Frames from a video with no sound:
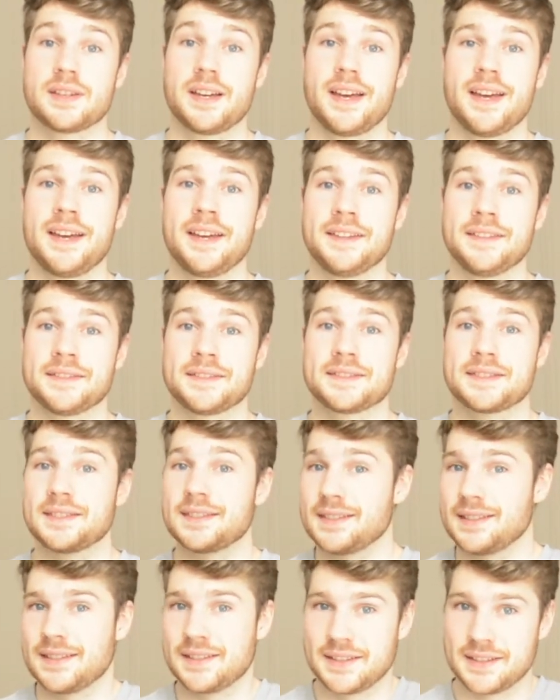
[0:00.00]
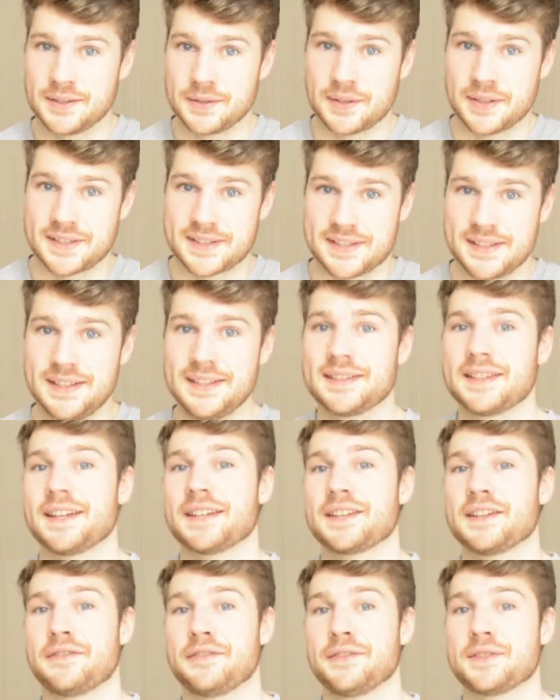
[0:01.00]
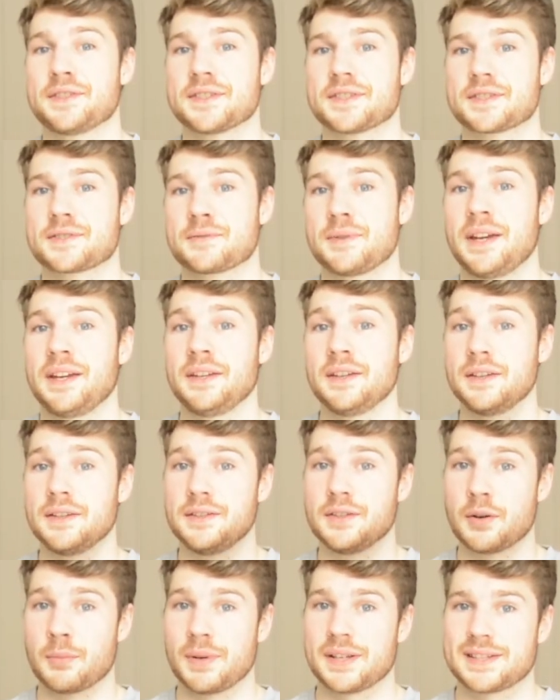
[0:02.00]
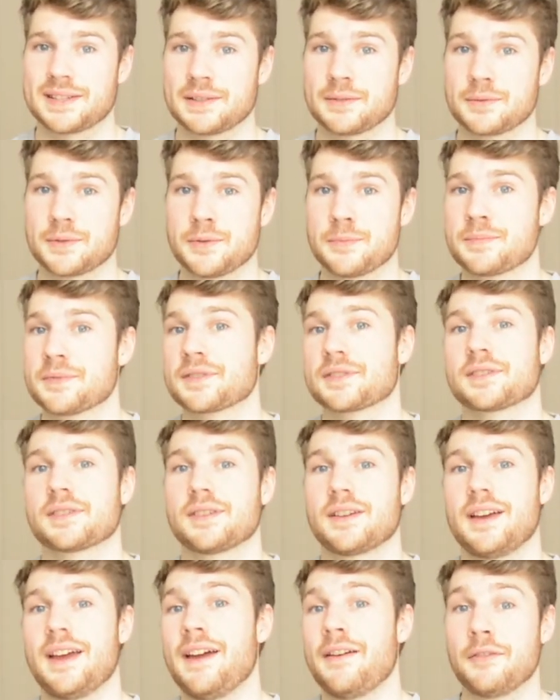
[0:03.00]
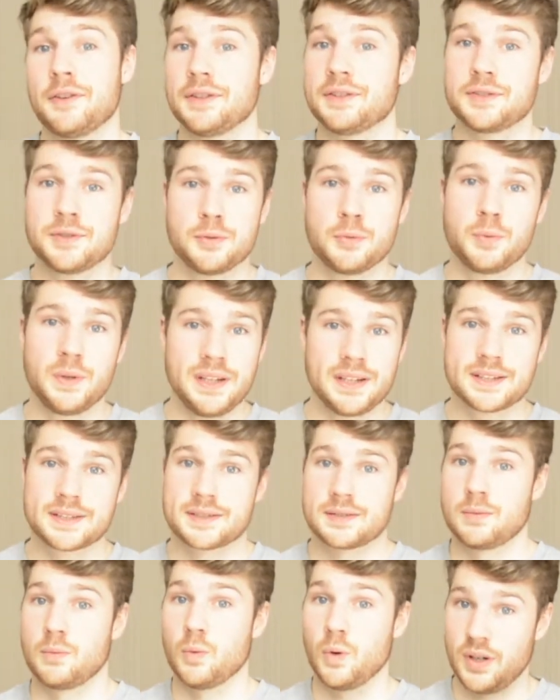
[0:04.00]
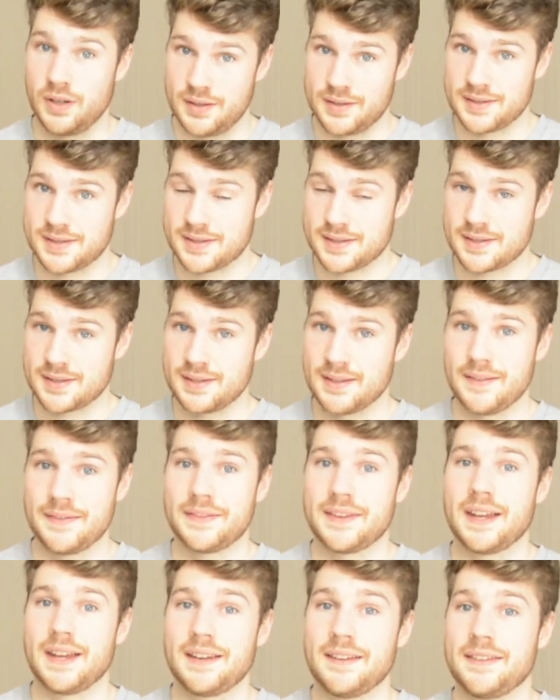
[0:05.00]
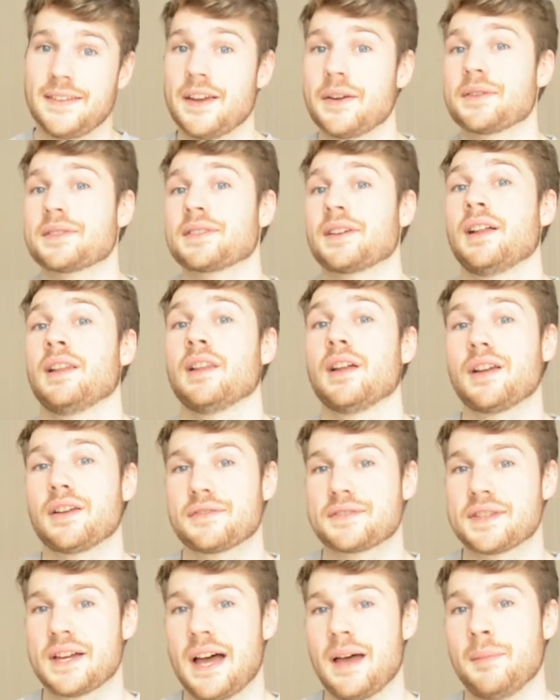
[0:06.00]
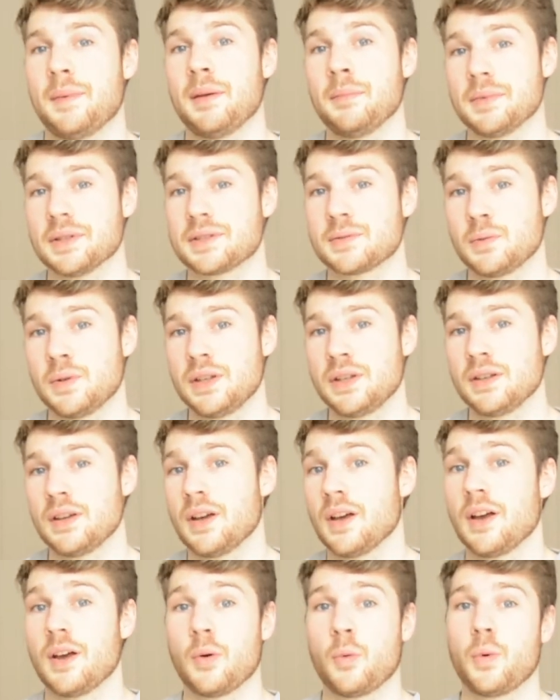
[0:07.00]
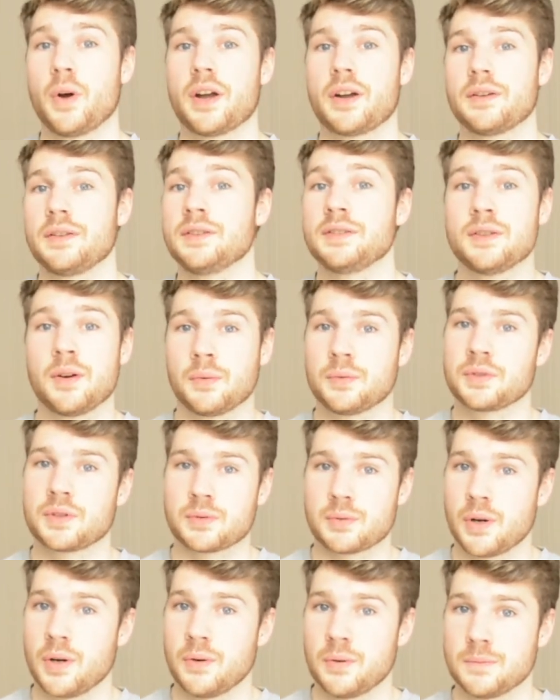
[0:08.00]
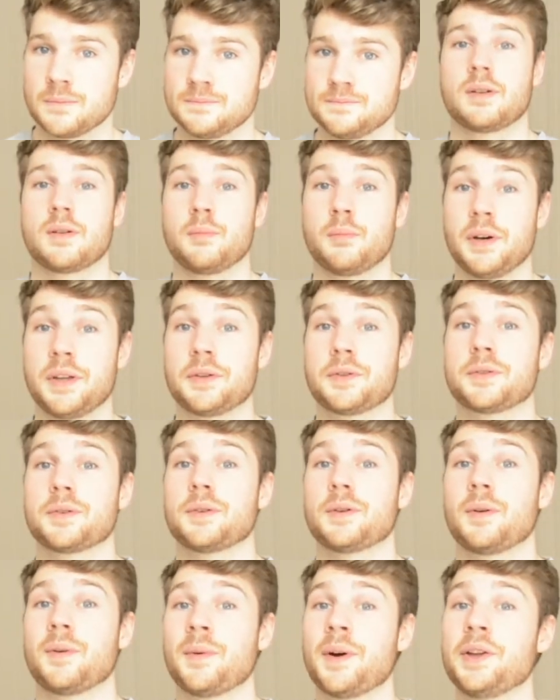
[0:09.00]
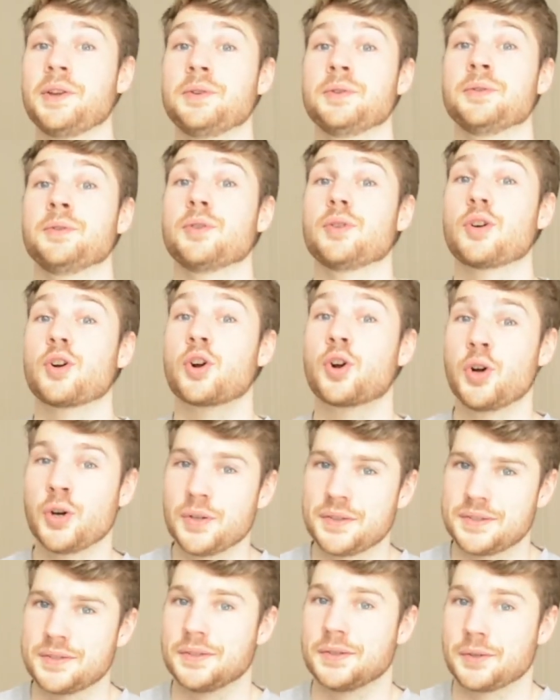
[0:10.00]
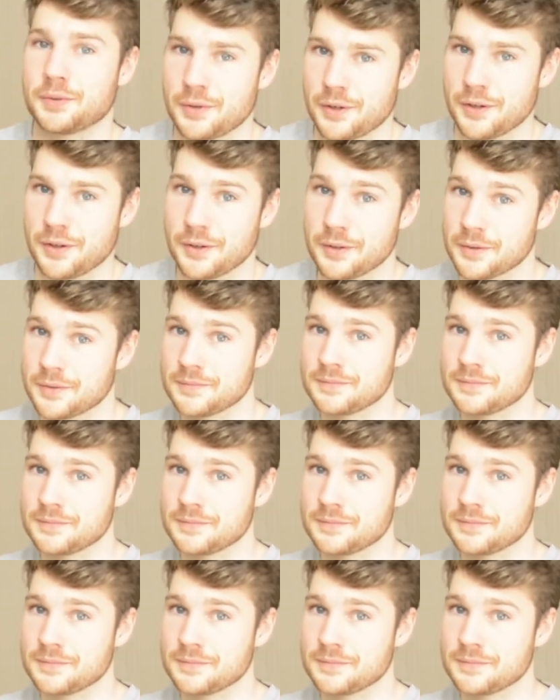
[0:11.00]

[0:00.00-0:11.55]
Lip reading: And you can see that if you just train your muscle groups every 2 weeks once, then there's a lot of time in between where you don't grow, but where you could grow.